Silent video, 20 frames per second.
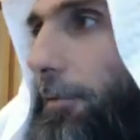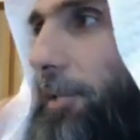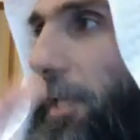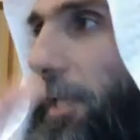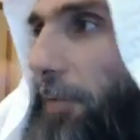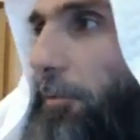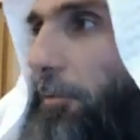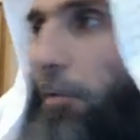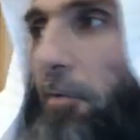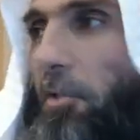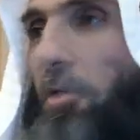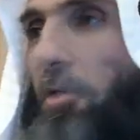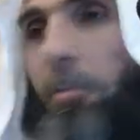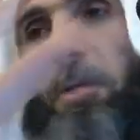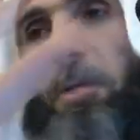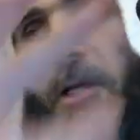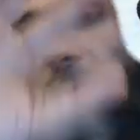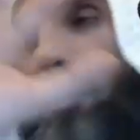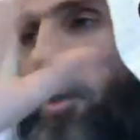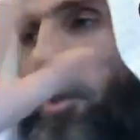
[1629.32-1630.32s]
same difference of
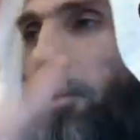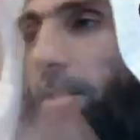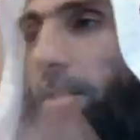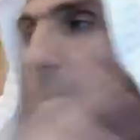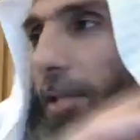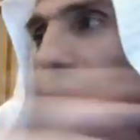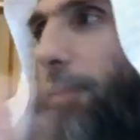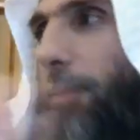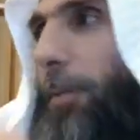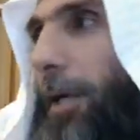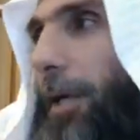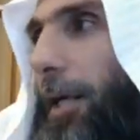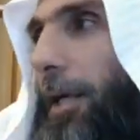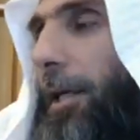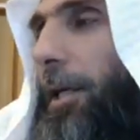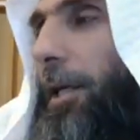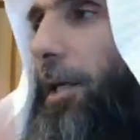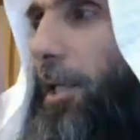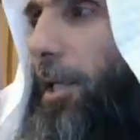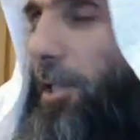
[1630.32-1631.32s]
opinion, because
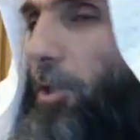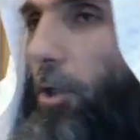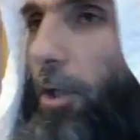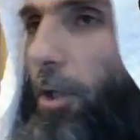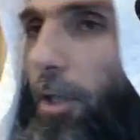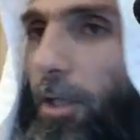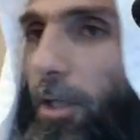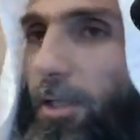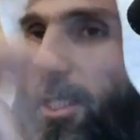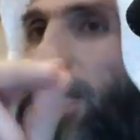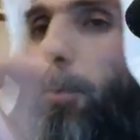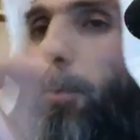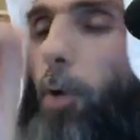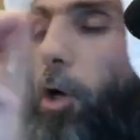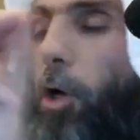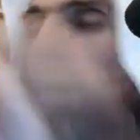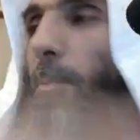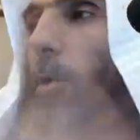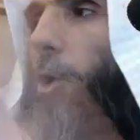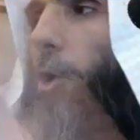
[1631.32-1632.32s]
it's the same.
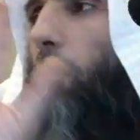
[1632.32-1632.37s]
Ibn